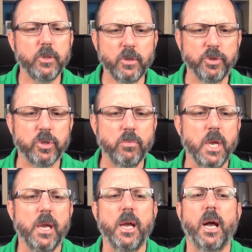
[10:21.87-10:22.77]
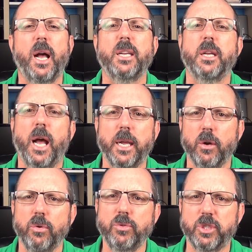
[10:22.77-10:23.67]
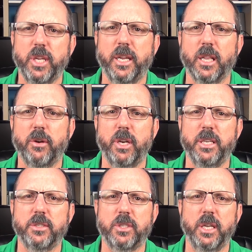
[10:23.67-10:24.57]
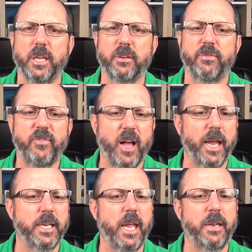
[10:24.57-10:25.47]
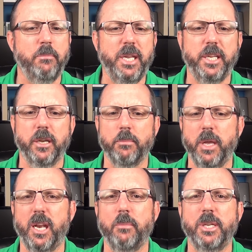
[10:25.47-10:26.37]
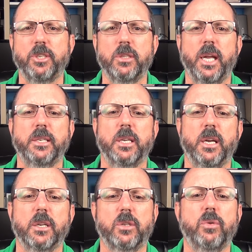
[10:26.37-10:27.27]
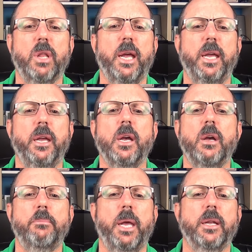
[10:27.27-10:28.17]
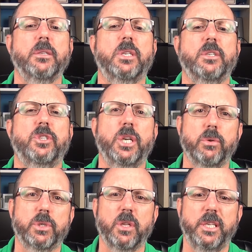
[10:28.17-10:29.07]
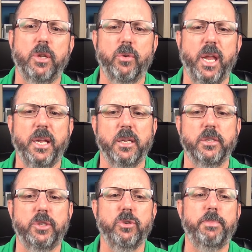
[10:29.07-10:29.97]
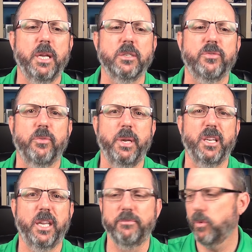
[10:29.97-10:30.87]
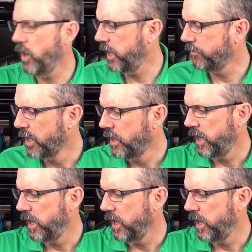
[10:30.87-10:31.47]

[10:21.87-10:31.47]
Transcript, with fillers: So I own Singularities in fine and medium, and I mentioned that uh, Goulet Pens has generously donated two pens for me to give away.